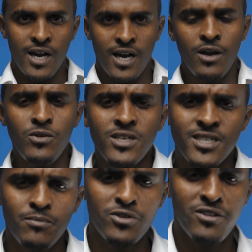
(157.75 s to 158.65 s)
How does
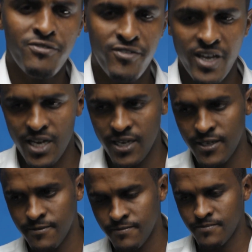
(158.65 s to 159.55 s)
somebody feel
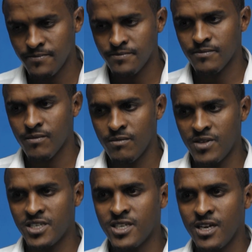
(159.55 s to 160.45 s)

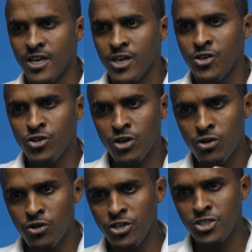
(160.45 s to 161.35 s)
that you're
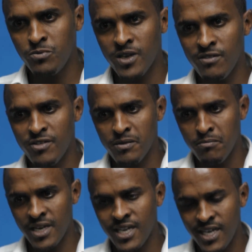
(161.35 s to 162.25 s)
going to be given
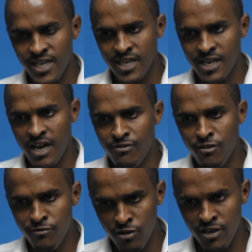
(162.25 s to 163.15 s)
money, a
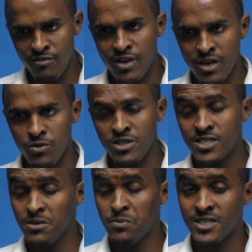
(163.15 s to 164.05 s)
Form 4 leaver with the
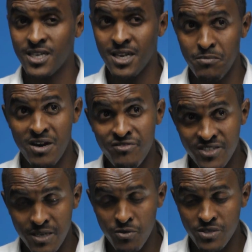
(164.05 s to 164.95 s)
C+ and above,
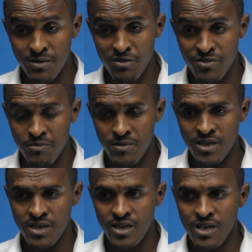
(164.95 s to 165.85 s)
some of them,
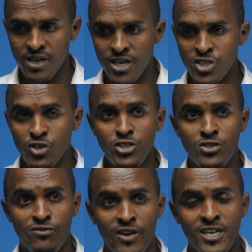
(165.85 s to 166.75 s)
is going
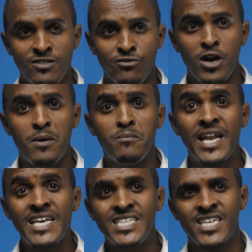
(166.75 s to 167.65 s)
to fight for a
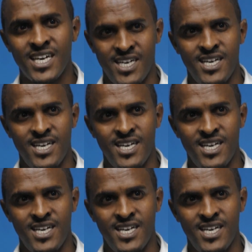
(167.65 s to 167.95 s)
militia